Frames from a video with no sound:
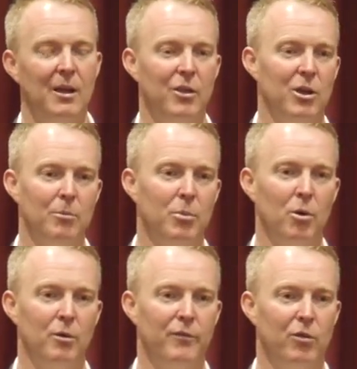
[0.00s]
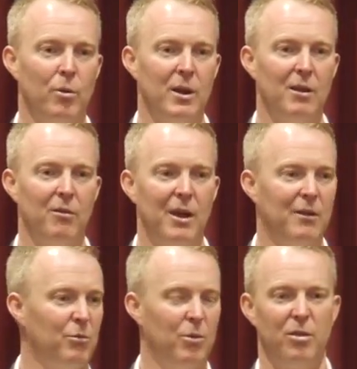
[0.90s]
that you bought for 20 grand
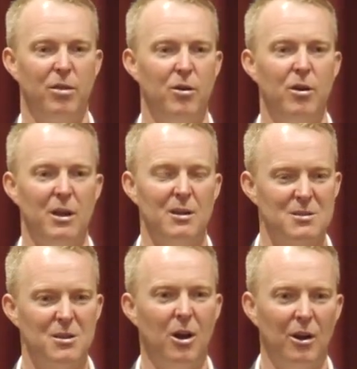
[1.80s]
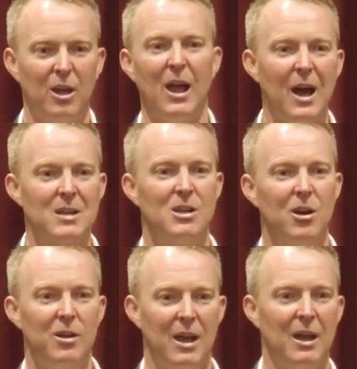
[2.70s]
is worth 30. It's not. Cars
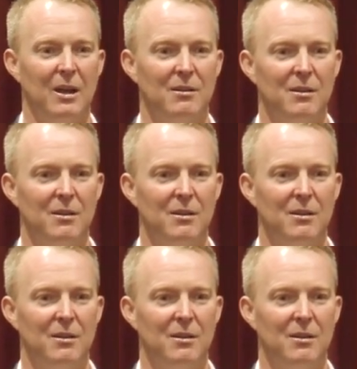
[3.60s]
go down.